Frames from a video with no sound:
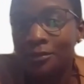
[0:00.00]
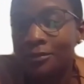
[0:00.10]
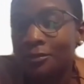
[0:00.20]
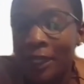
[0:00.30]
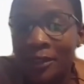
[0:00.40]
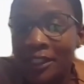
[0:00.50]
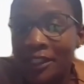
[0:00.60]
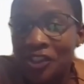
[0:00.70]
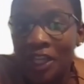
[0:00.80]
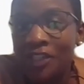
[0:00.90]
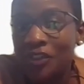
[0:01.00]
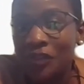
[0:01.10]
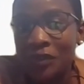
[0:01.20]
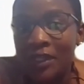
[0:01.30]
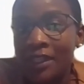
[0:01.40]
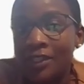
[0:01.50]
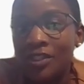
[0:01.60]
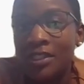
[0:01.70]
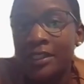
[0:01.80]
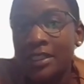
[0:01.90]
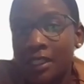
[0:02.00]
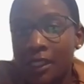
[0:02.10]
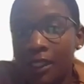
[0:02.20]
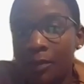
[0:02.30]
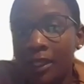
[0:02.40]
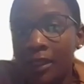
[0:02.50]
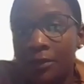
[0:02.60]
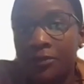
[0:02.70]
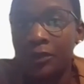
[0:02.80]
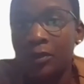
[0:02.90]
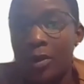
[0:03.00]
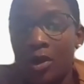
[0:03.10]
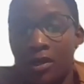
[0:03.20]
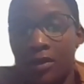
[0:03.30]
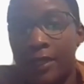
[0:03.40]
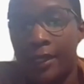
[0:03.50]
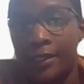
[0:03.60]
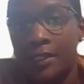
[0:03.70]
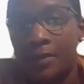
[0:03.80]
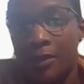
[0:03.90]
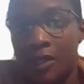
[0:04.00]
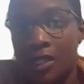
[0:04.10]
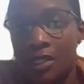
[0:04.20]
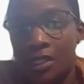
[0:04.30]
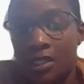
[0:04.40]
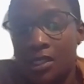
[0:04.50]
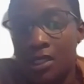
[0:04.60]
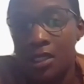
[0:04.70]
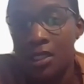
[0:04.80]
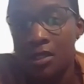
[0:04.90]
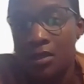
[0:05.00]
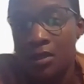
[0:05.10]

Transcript: recommended changes or anything, just listening and making them feel a part of that experience is key.